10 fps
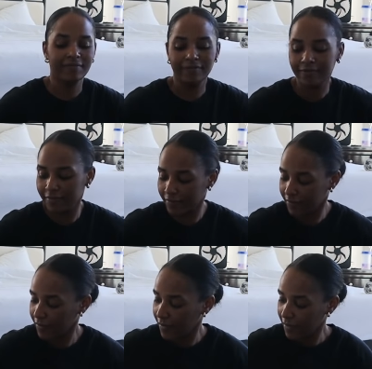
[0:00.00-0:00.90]

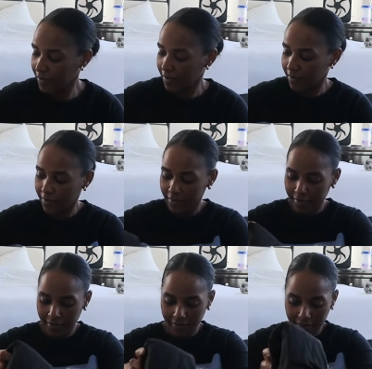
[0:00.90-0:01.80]

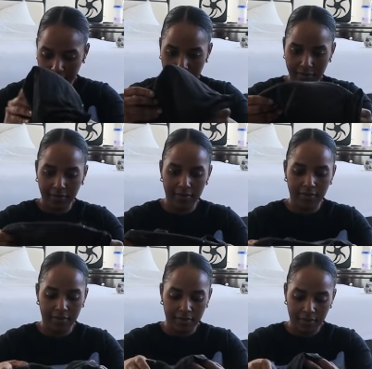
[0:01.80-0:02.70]

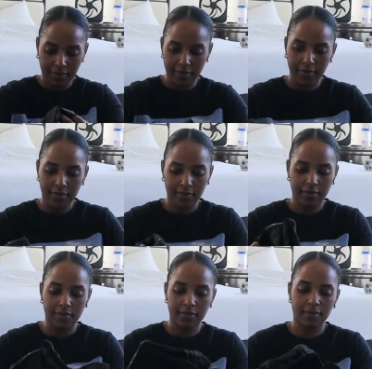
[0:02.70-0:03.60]

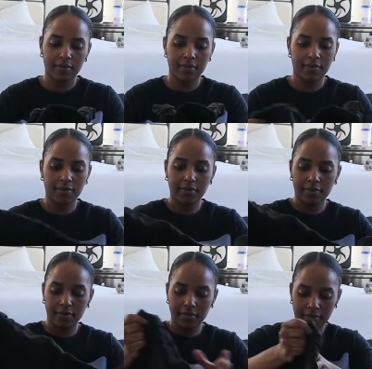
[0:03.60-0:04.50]

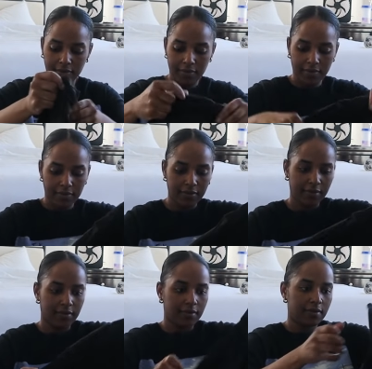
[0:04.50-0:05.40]

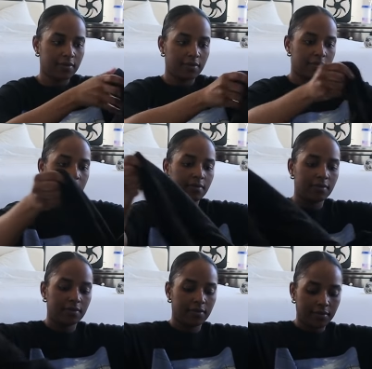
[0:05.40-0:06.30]

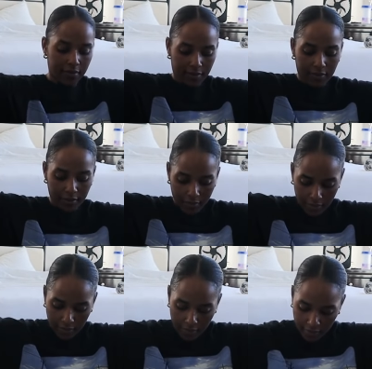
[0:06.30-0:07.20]

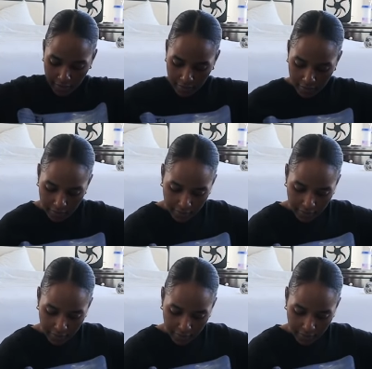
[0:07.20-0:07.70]
No one is speaking in this clip.